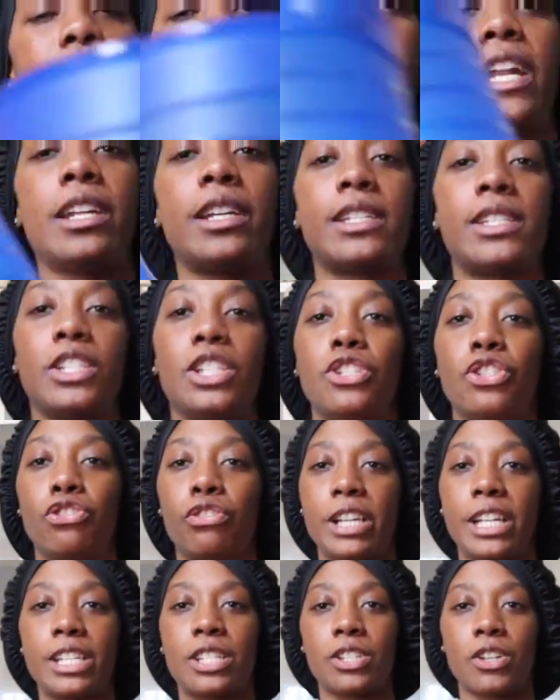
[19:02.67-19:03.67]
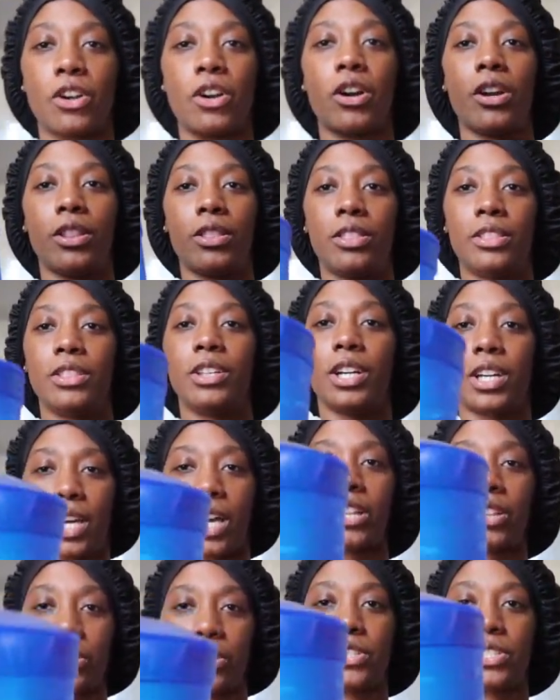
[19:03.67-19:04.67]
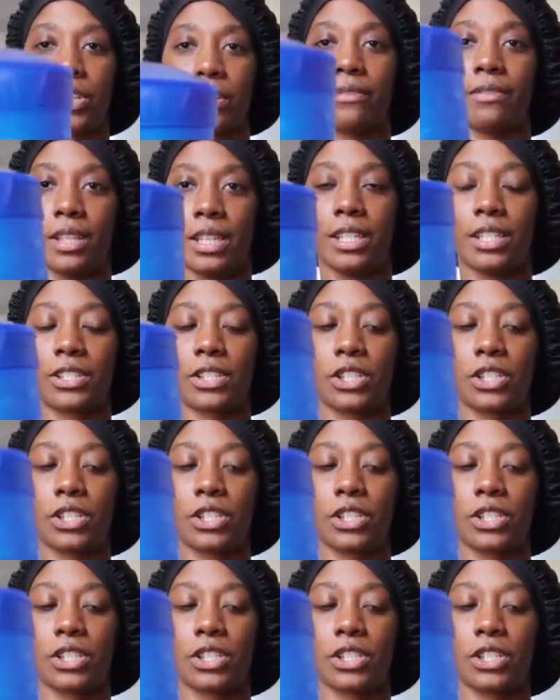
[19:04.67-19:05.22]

fine because the drinks are the colors of this.